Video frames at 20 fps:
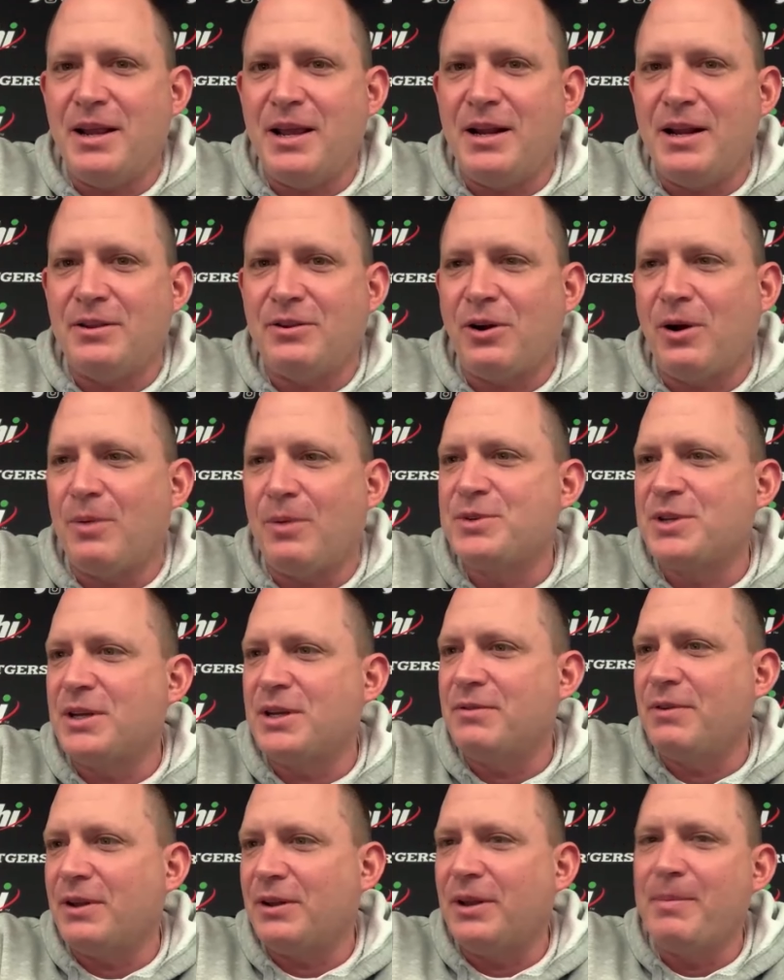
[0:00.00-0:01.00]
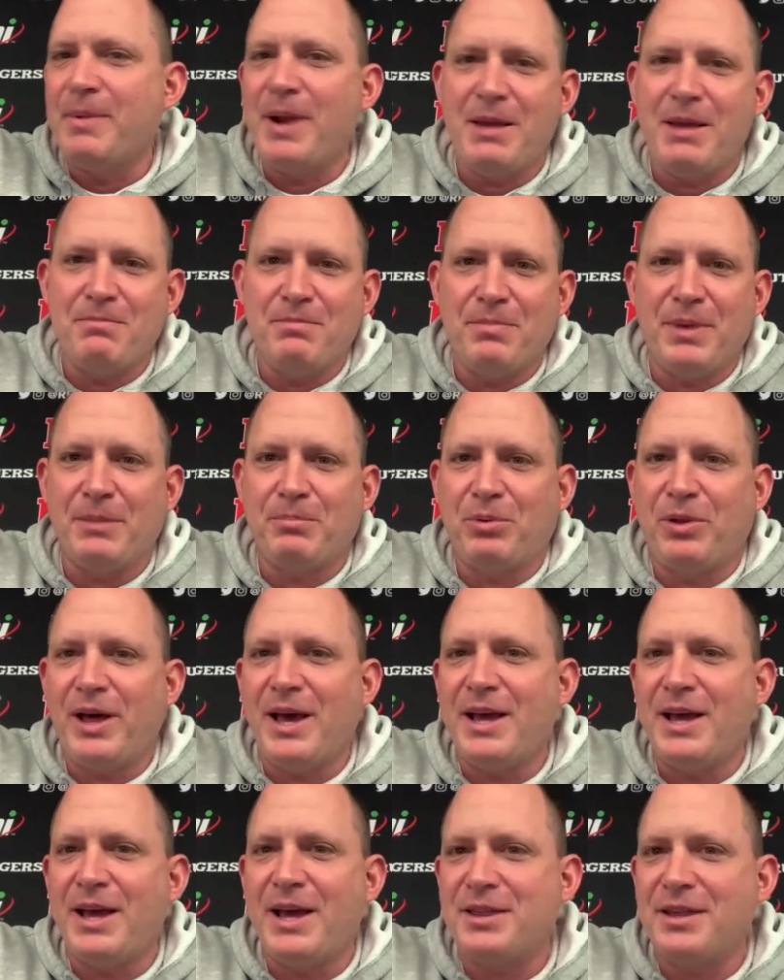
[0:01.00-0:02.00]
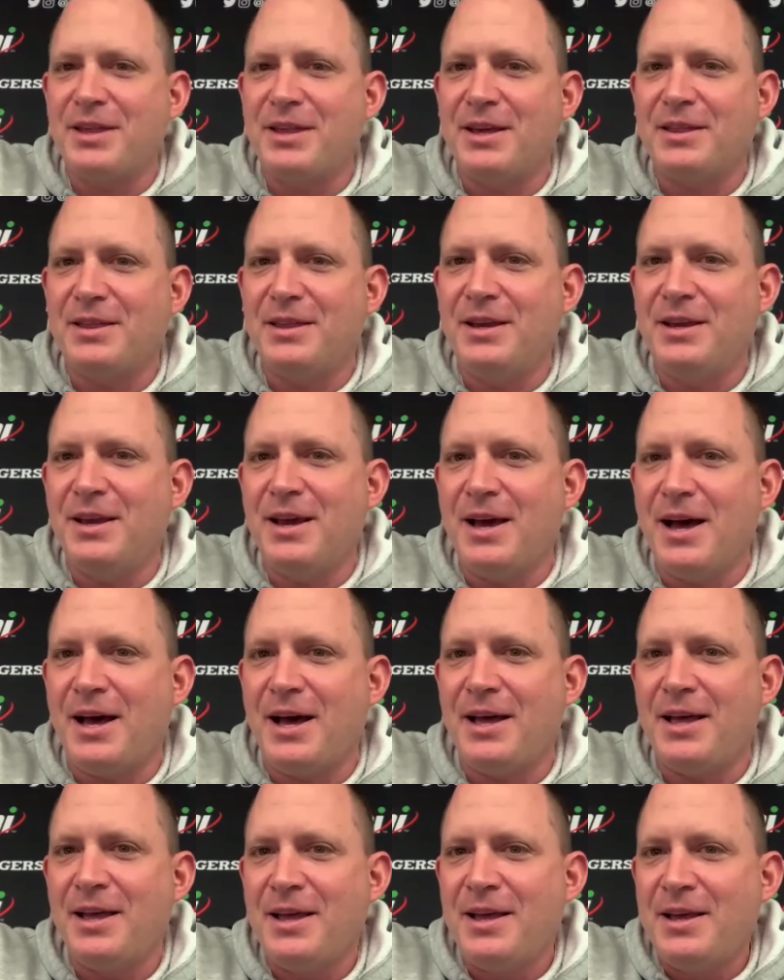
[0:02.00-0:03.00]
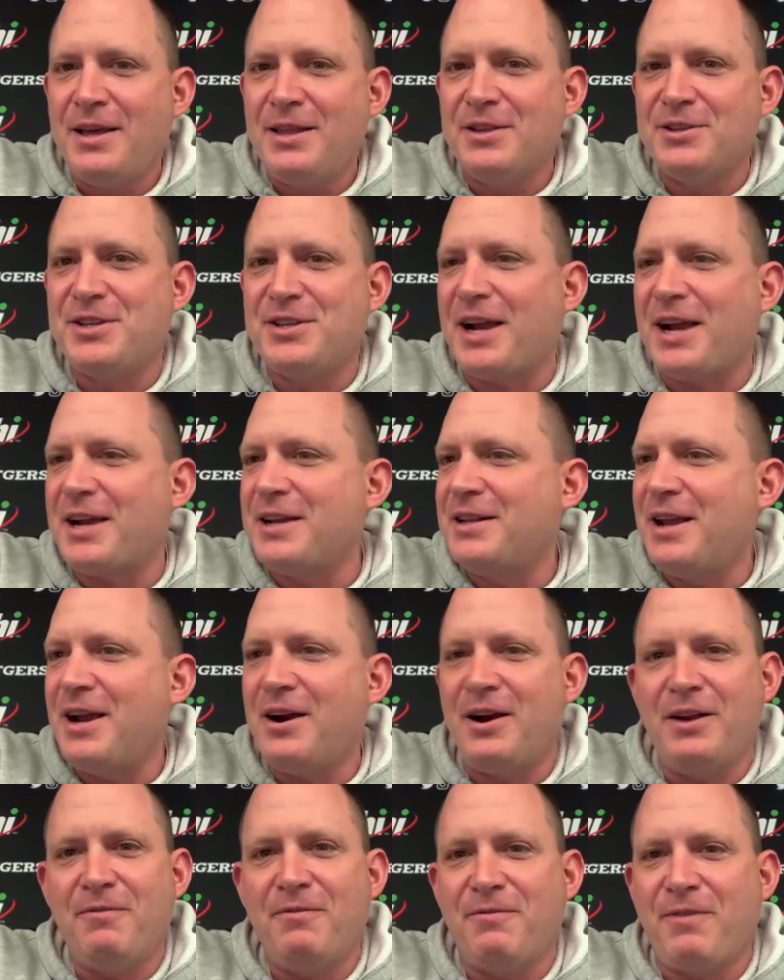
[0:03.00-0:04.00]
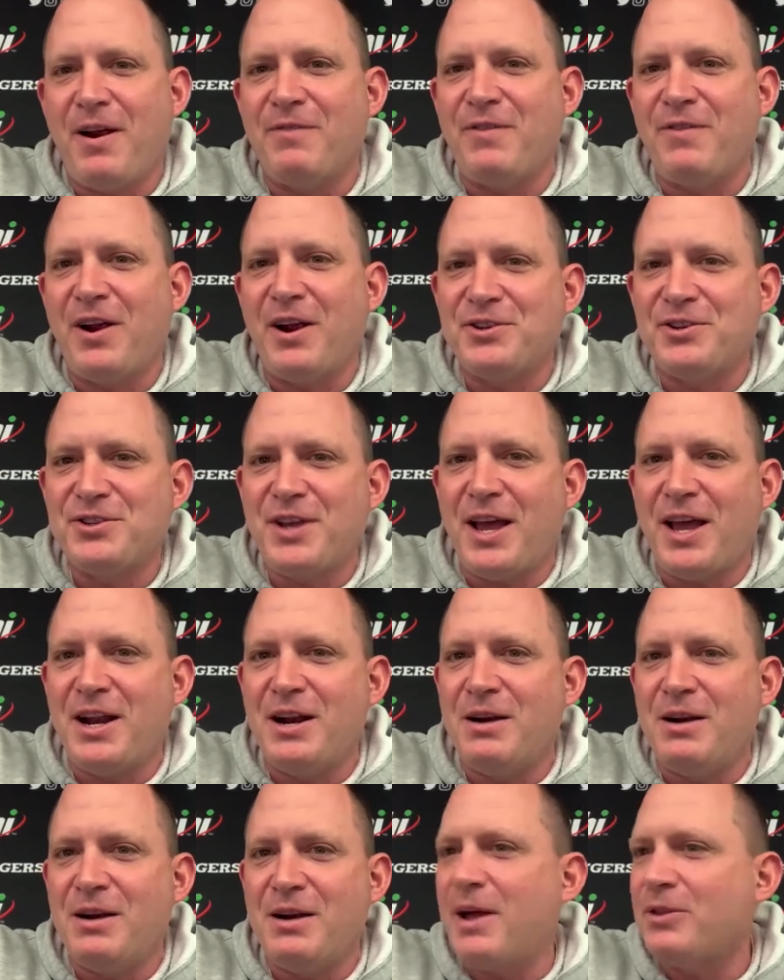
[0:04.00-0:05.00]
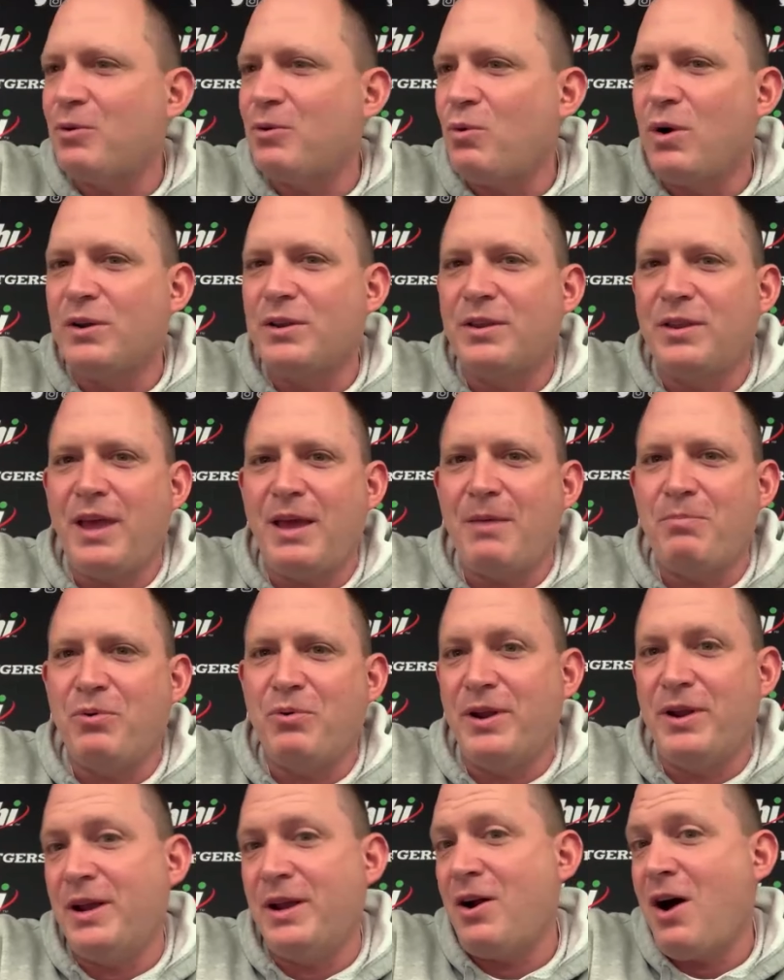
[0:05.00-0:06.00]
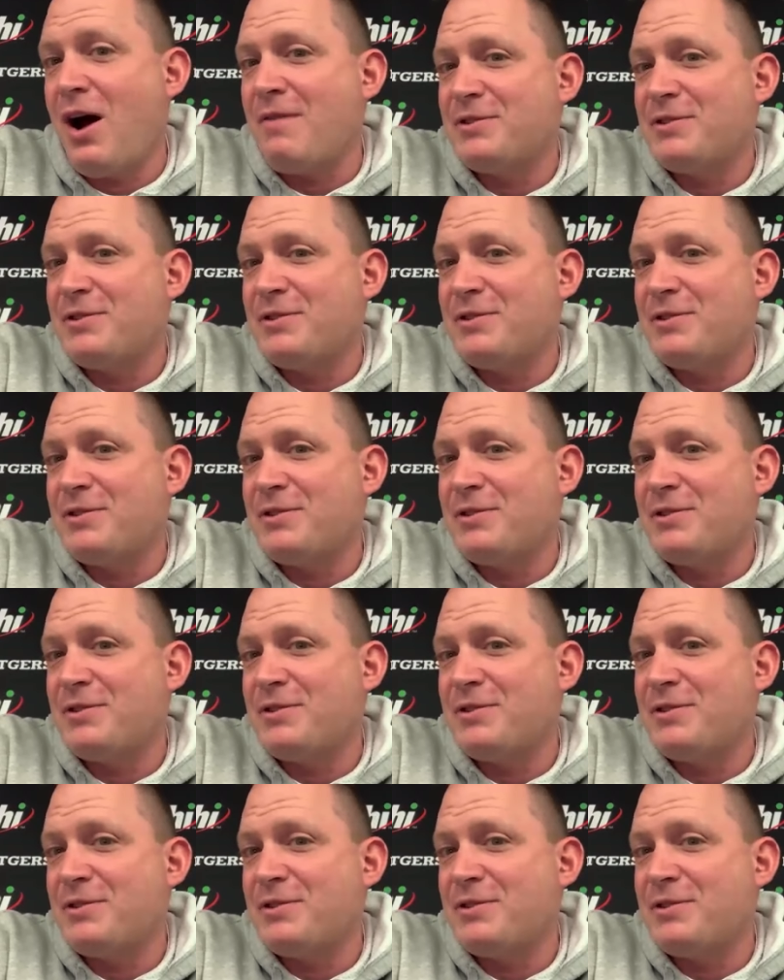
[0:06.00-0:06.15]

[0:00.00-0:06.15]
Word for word: And, and in terms of eliminating big plays, I think the, uh, the secondary very, very excited about the work that they put in.